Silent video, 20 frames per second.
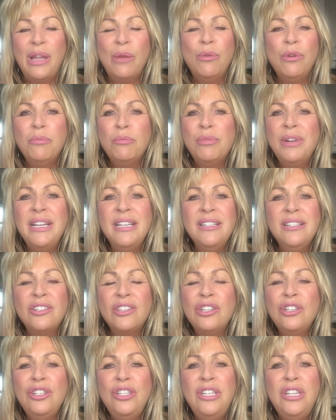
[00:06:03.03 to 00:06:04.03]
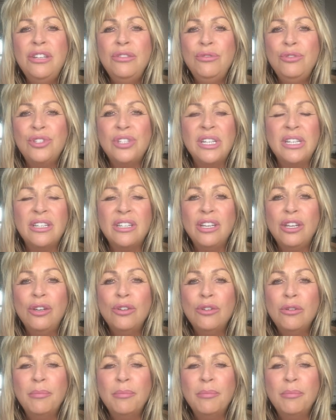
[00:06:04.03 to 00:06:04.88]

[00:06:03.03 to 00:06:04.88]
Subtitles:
What brings the juice into your